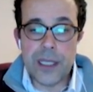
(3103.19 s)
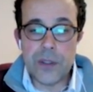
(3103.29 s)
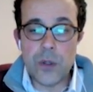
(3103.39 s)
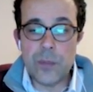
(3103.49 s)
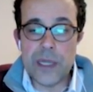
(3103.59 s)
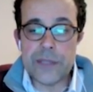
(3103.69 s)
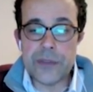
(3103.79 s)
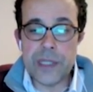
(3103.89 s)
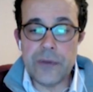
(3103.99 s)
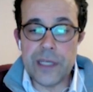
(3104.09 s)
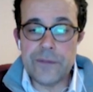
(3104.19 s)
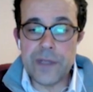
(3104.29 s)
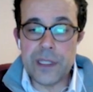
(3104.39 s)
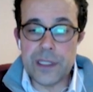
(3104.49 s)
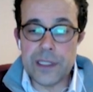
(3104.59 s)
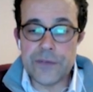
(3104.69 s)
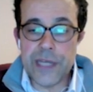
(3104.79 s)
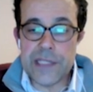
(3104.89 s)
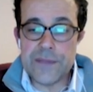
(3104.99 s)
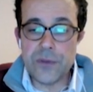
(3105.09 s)
No matter how infinitely
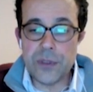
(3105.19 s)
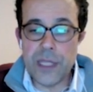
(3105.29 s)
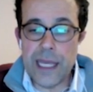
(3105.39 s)
graceful,